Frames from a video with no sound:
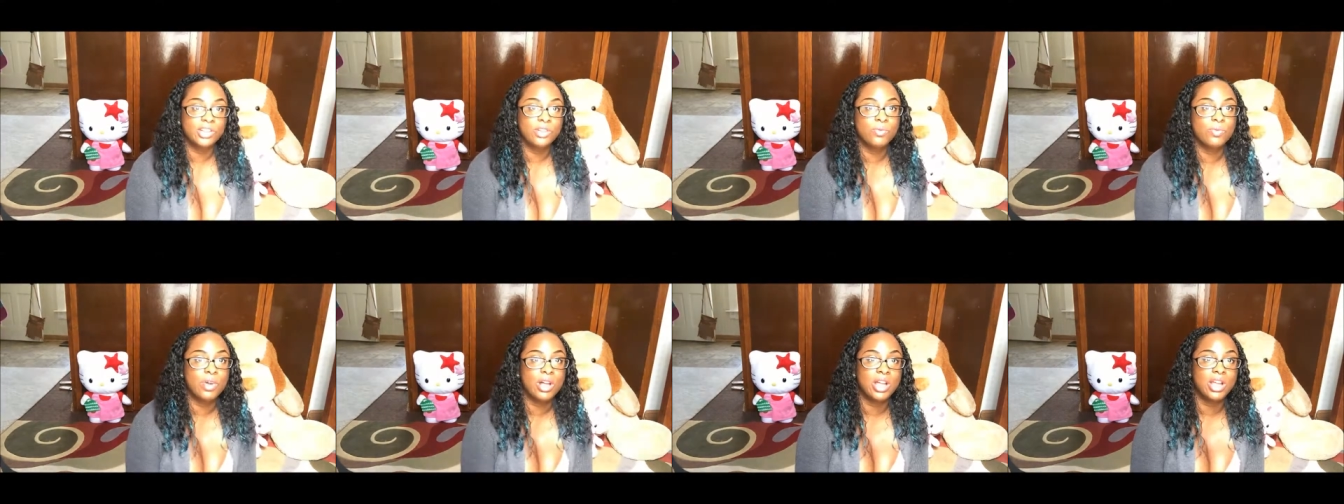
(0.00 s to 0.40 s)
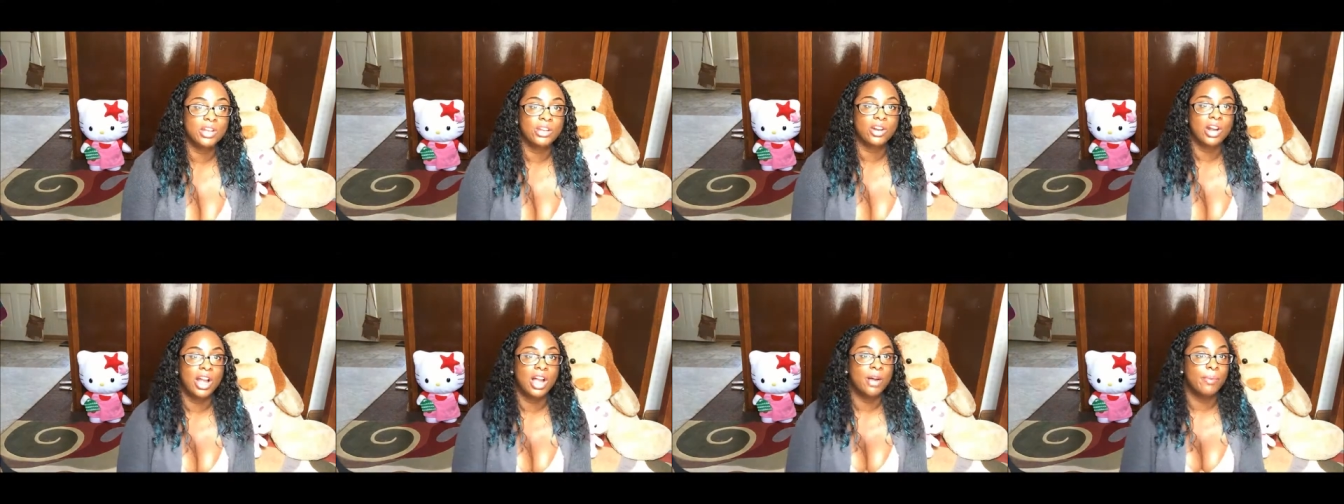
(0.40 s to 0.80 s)
you
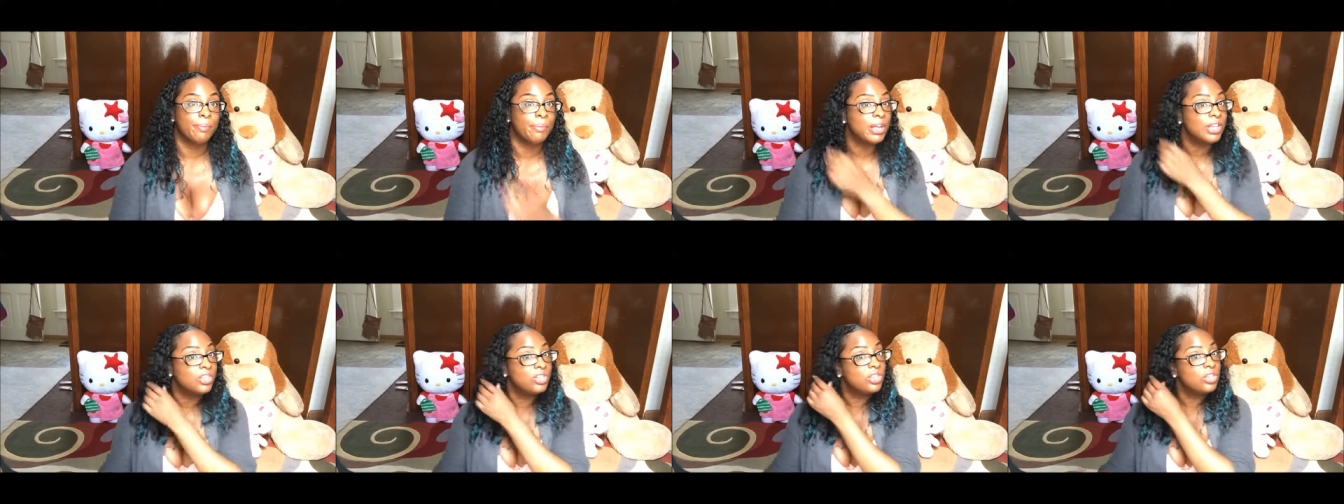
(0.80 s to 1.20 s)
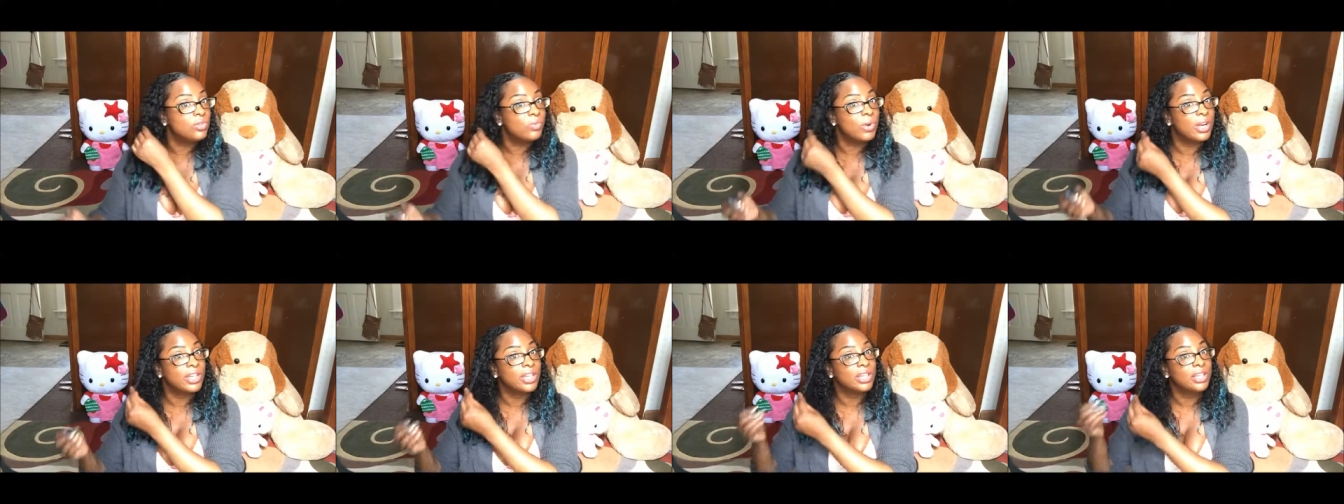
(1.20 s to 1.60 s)
want or how much
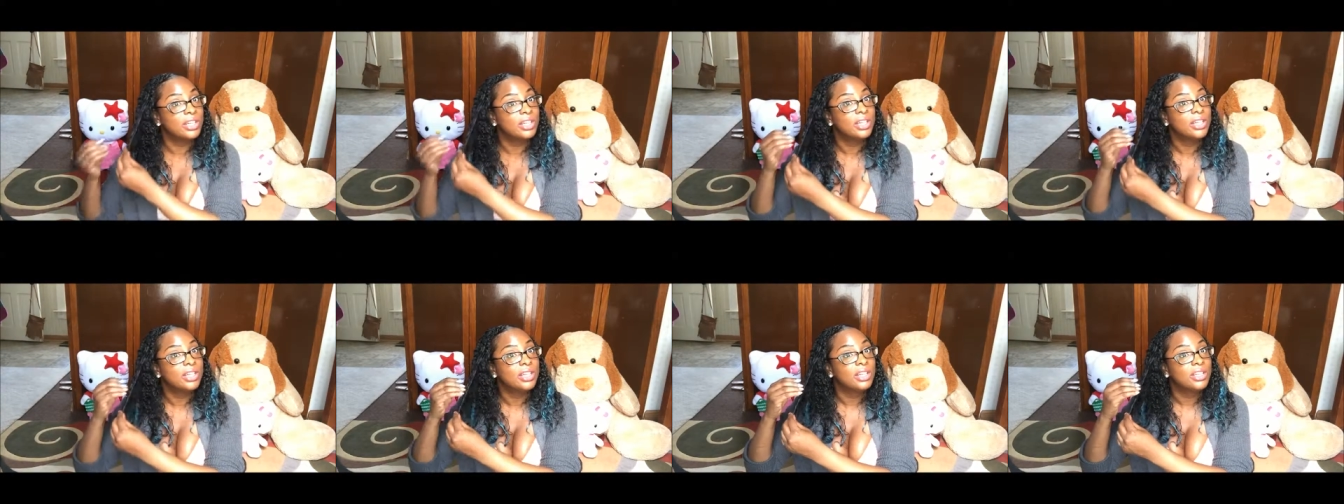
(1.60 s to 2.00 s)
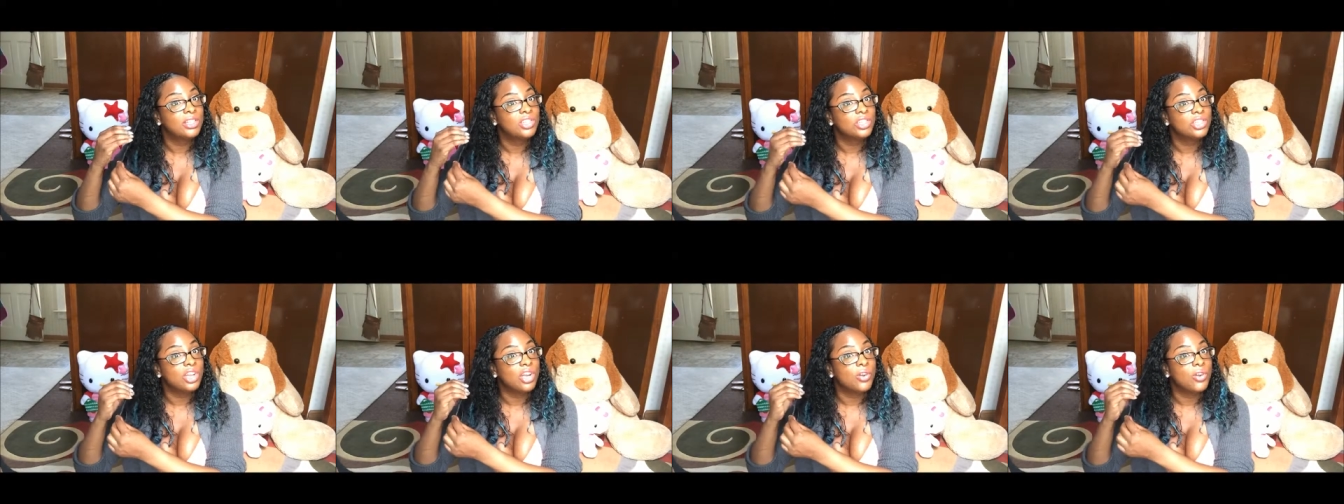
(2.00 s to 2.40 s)
you want to
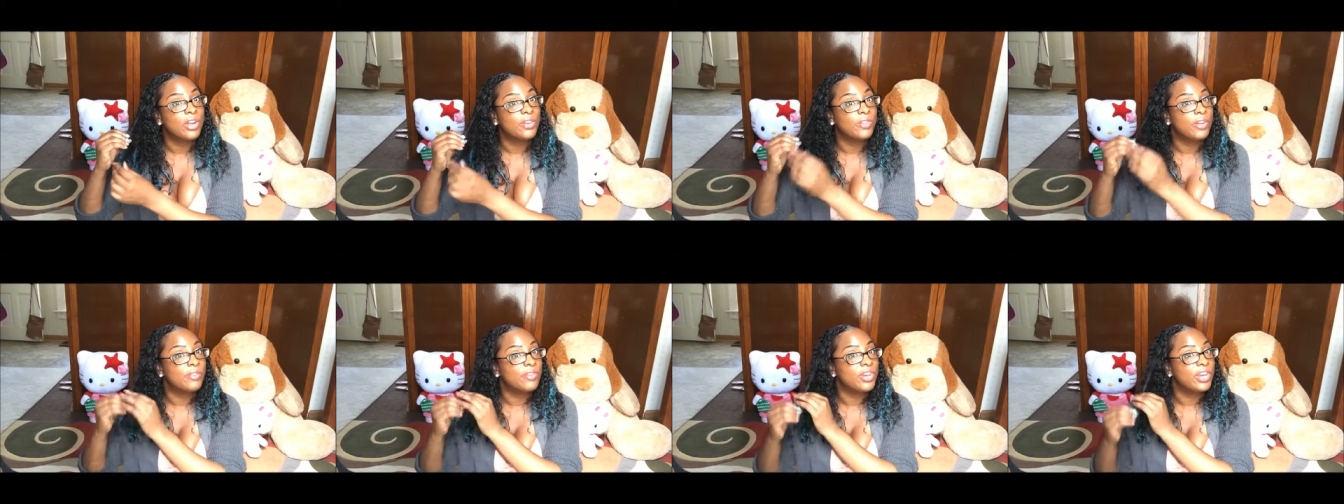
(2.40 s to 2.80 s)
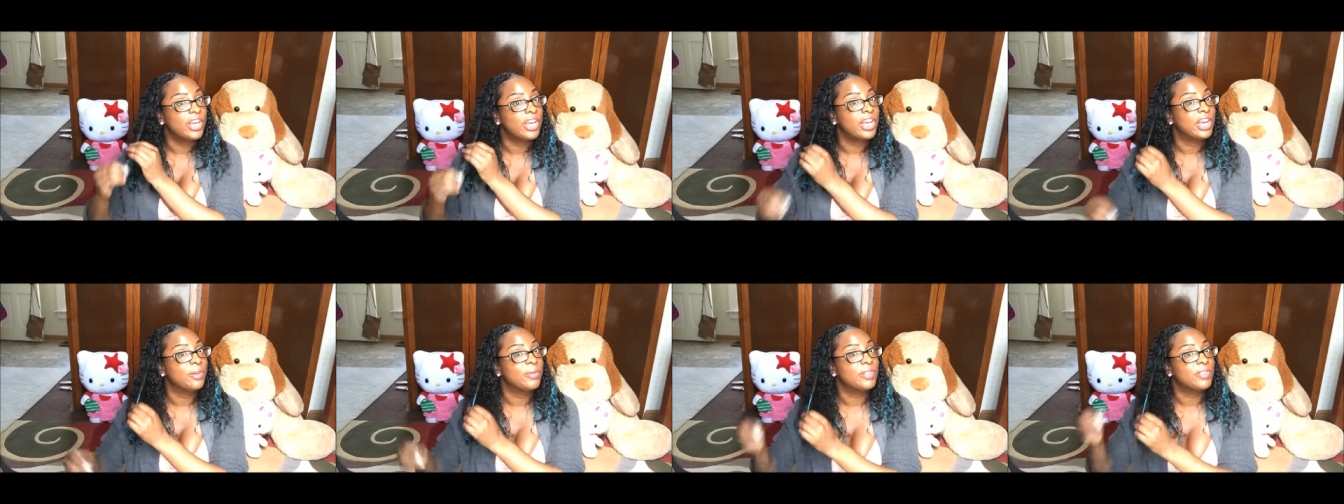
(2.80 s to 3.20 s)
show up of your
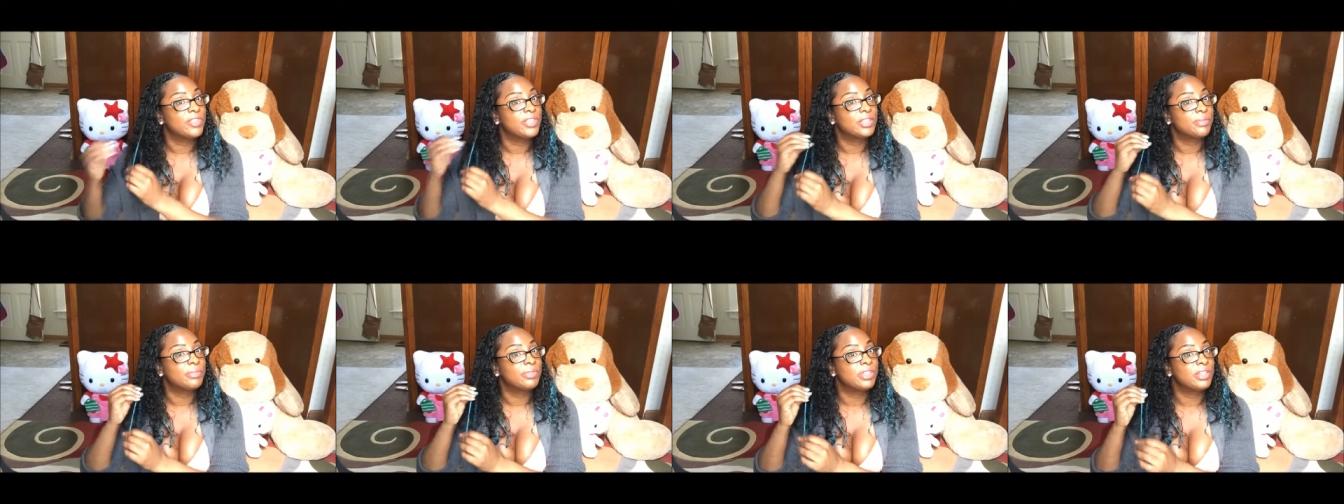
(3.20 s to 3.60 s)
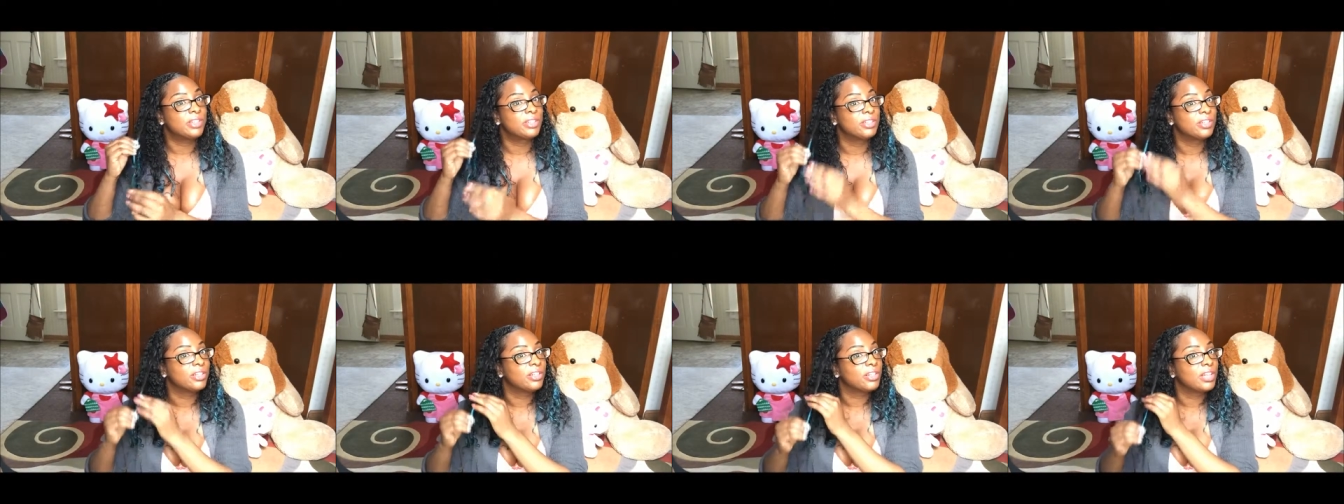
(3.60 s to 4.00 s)
hair with this
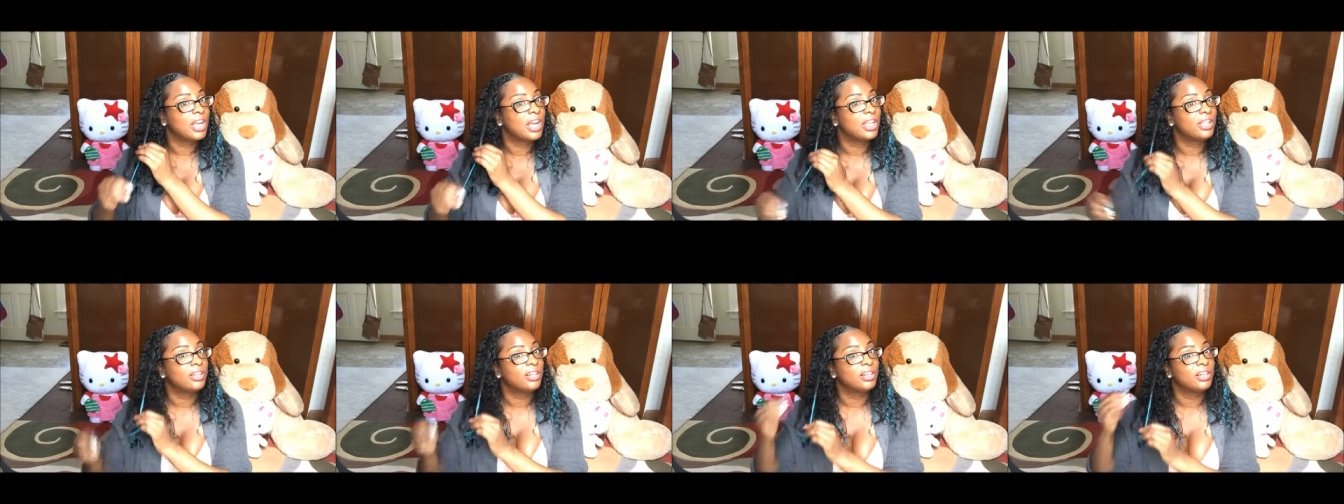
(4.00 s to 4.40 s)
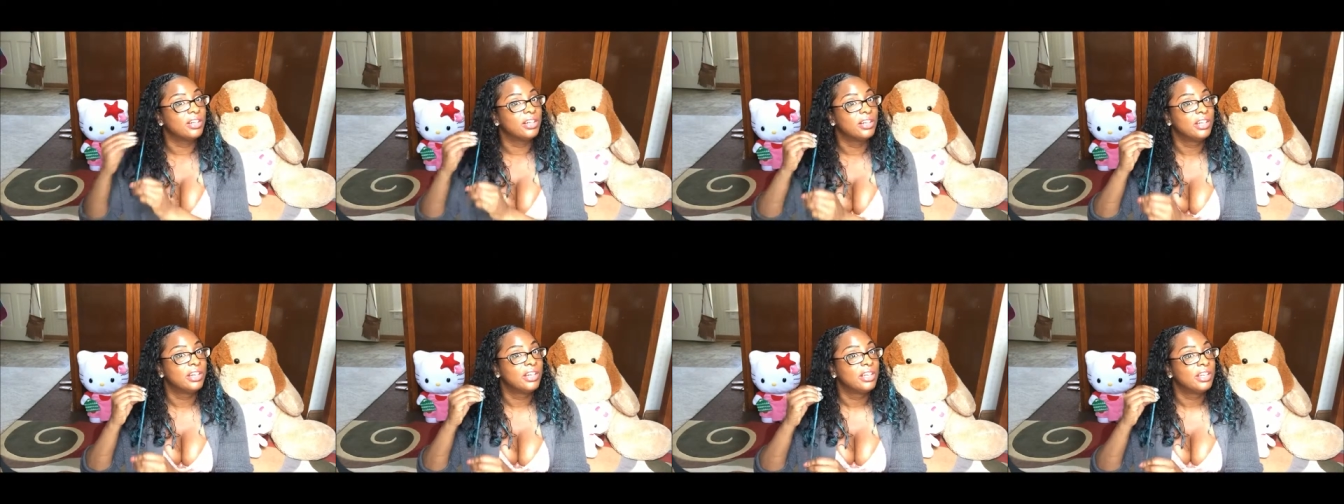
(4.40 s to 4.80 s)
particular color.